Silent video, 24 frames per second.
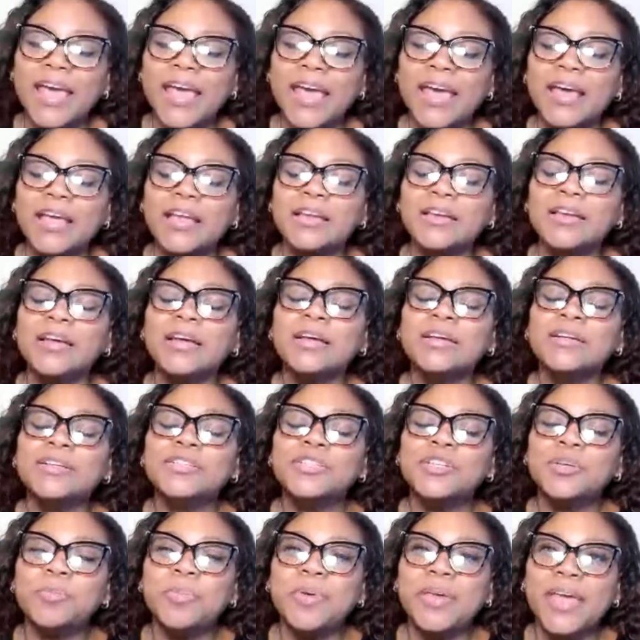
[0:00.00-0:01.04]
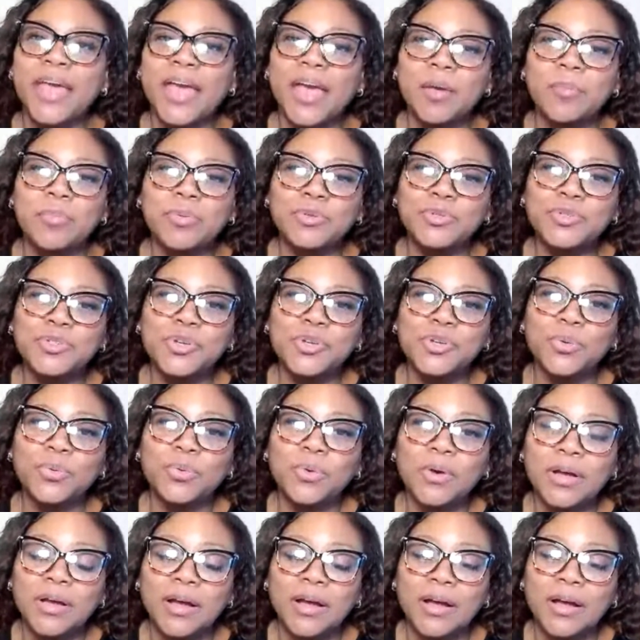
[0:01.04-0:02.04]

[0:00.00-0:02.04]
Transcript: and to be able to,